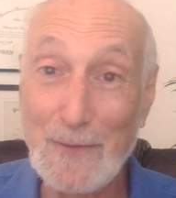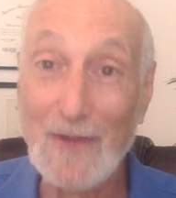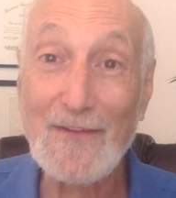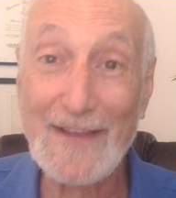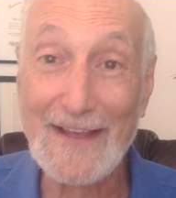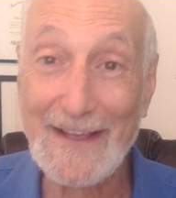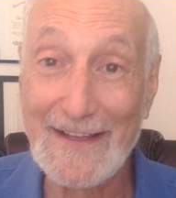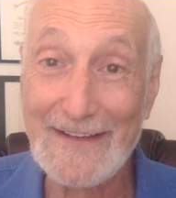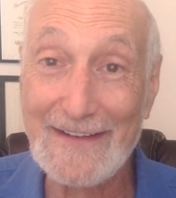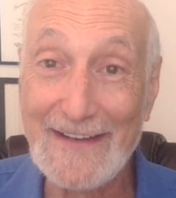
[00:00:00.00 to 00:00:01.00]
well,
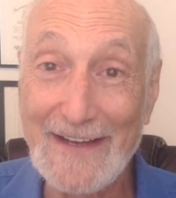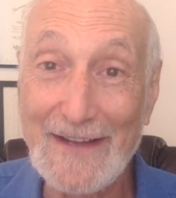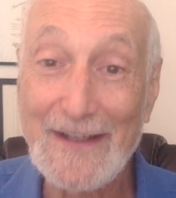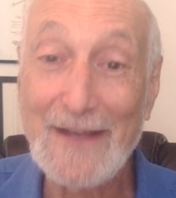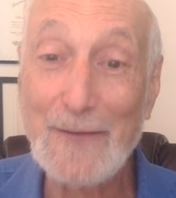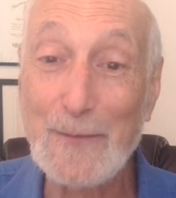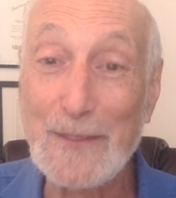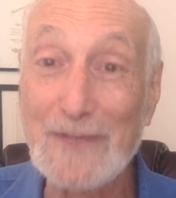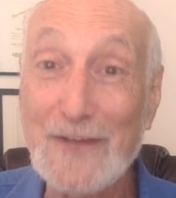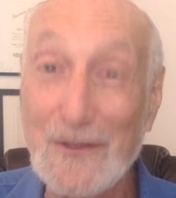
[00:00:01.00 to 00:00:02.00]
and we'll
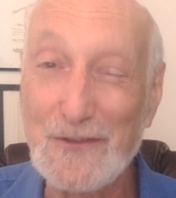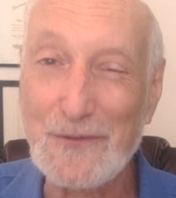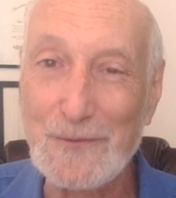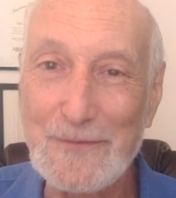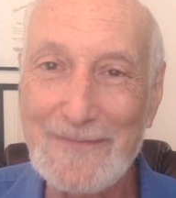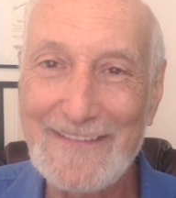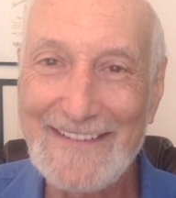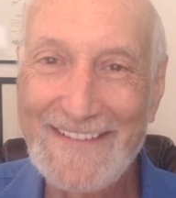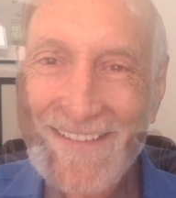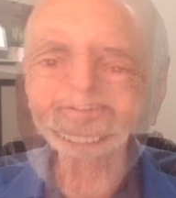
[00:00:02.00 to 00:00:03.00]
be in touch soon.
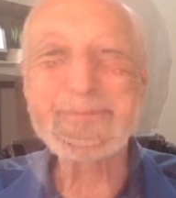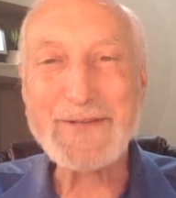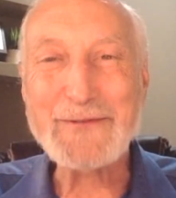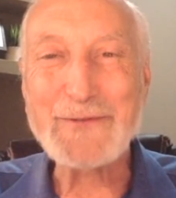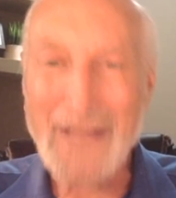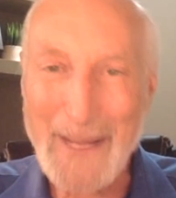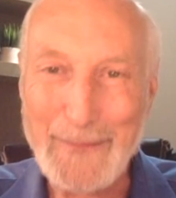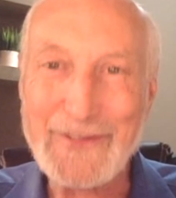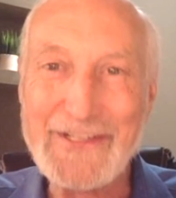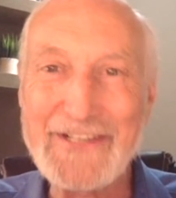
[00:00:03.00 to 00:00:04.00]
Dr. Michael
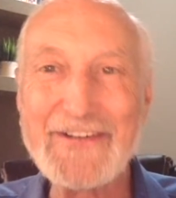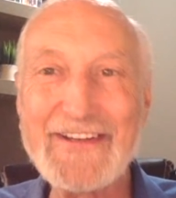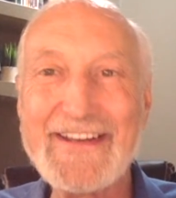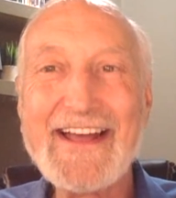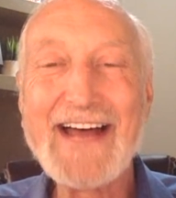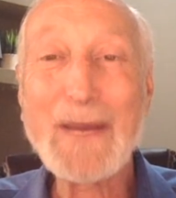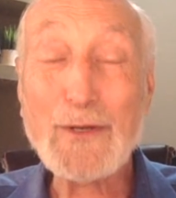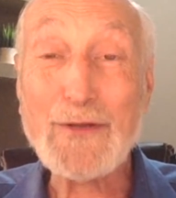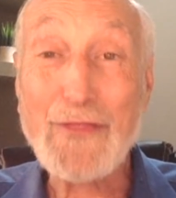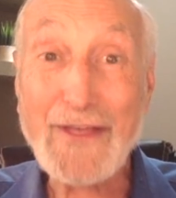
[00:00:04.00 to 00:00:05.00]
Klaper here, and I
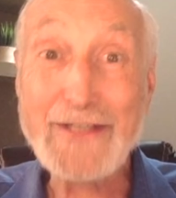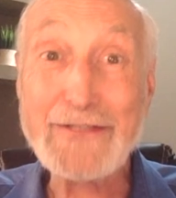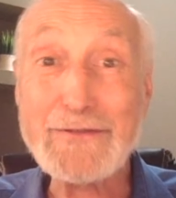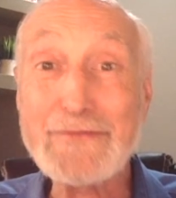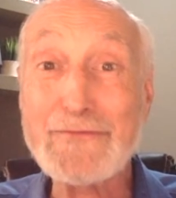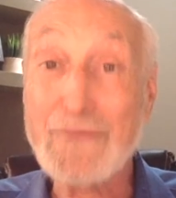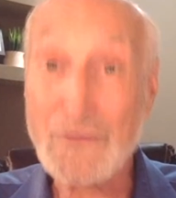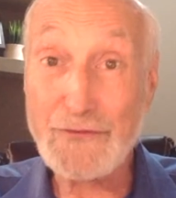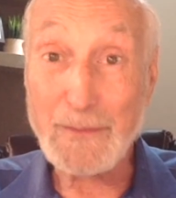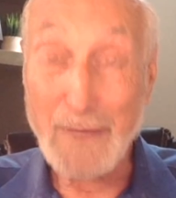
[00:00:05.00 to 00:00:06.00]
want to thank you for
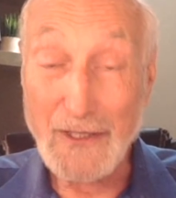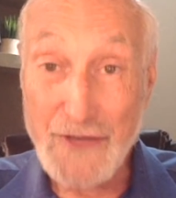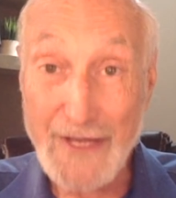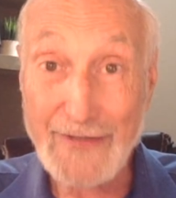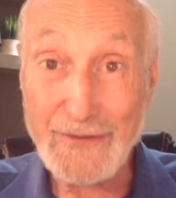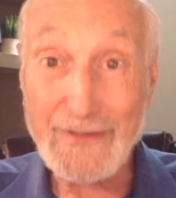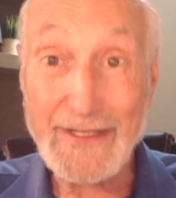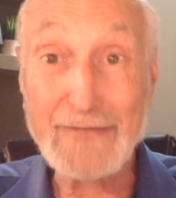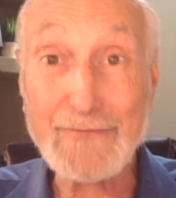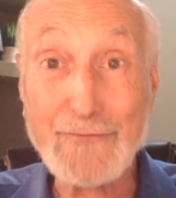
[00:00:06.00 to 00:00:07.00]
visiting my channel
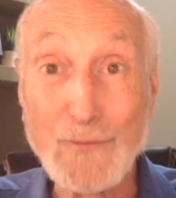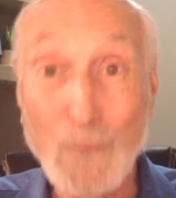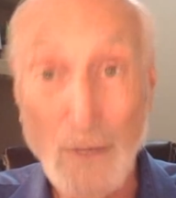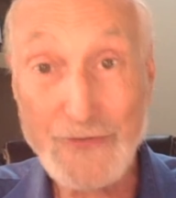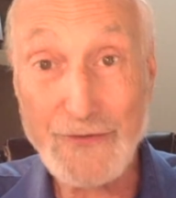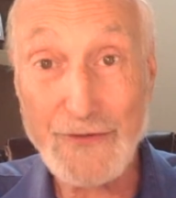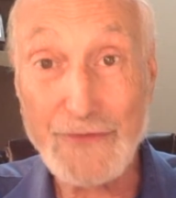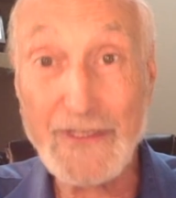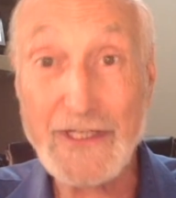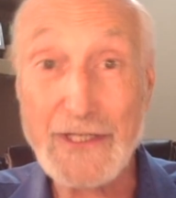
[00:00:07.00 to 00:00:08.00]
and for watching this
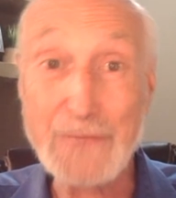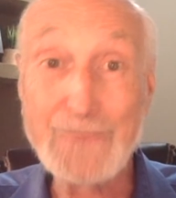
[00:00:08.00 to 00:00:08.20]
video.